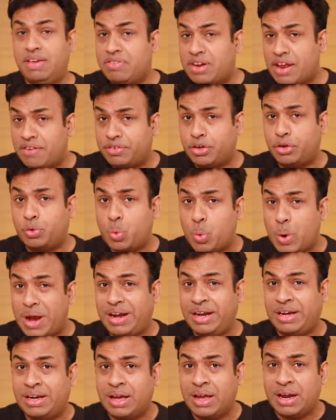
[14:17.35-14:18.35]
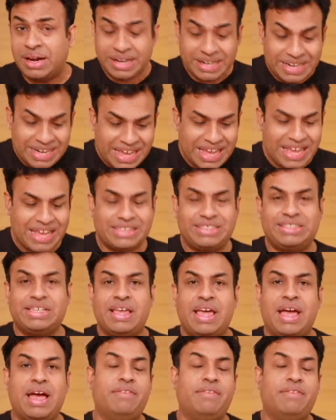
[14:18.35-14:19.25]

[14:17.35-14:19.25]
Even after twelve days